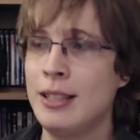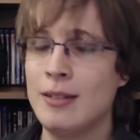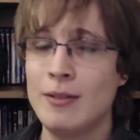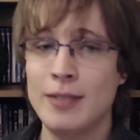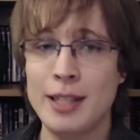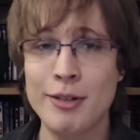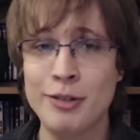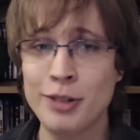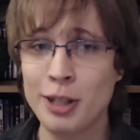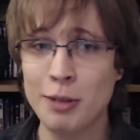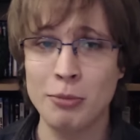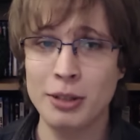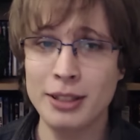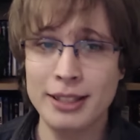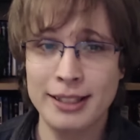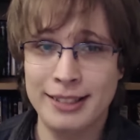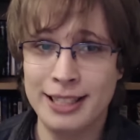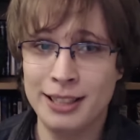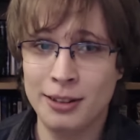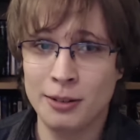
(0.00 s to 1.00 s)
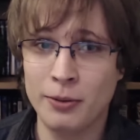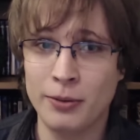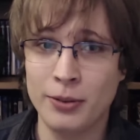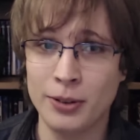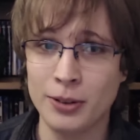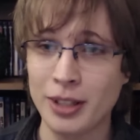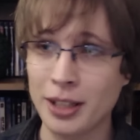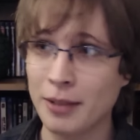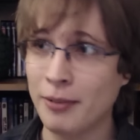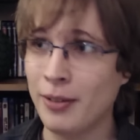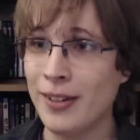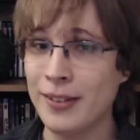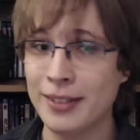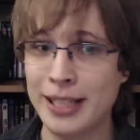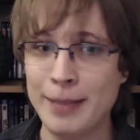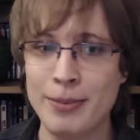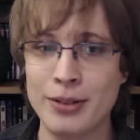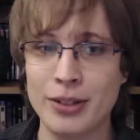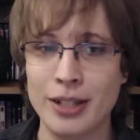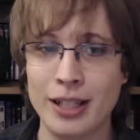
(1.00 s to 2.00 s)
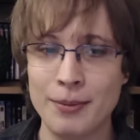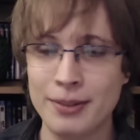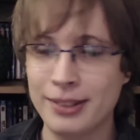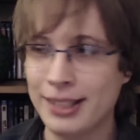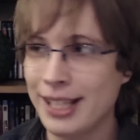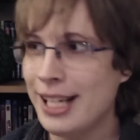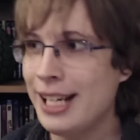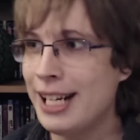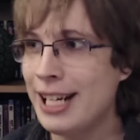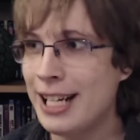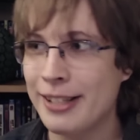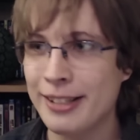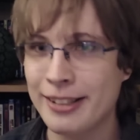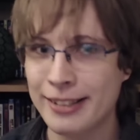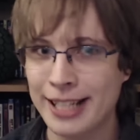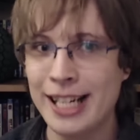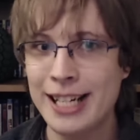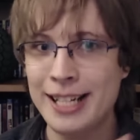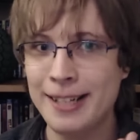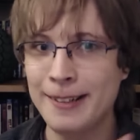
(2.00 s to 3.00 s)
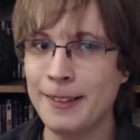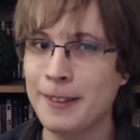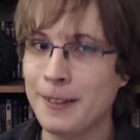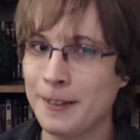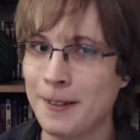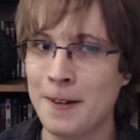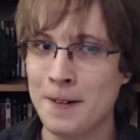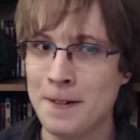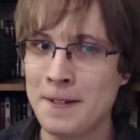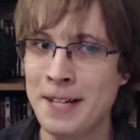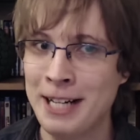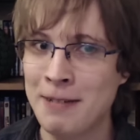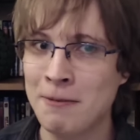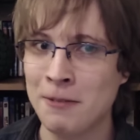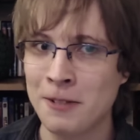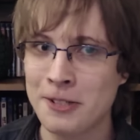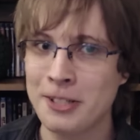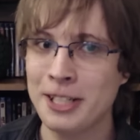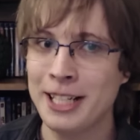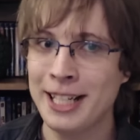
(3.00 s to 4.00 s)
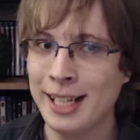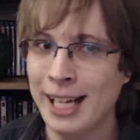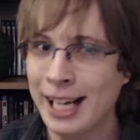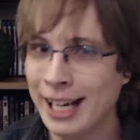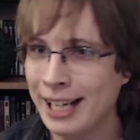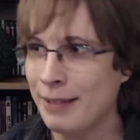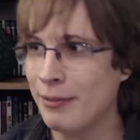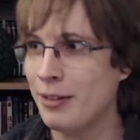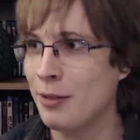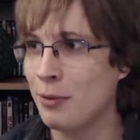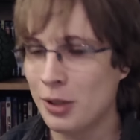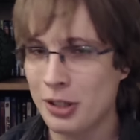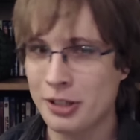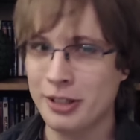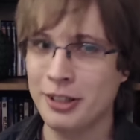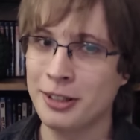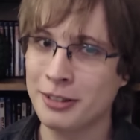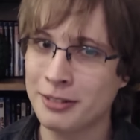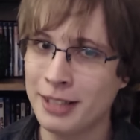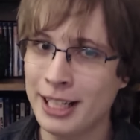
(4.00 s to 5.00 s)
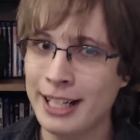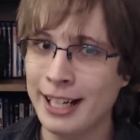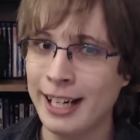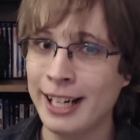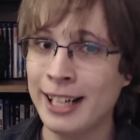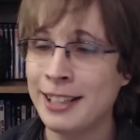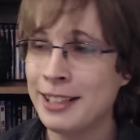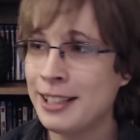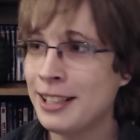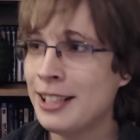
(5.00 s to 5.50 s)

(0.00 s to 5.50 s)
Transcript: There was not one single fault I could find in this episode. I'm sitting here just telling you, go down, watch it again if you've watched it already.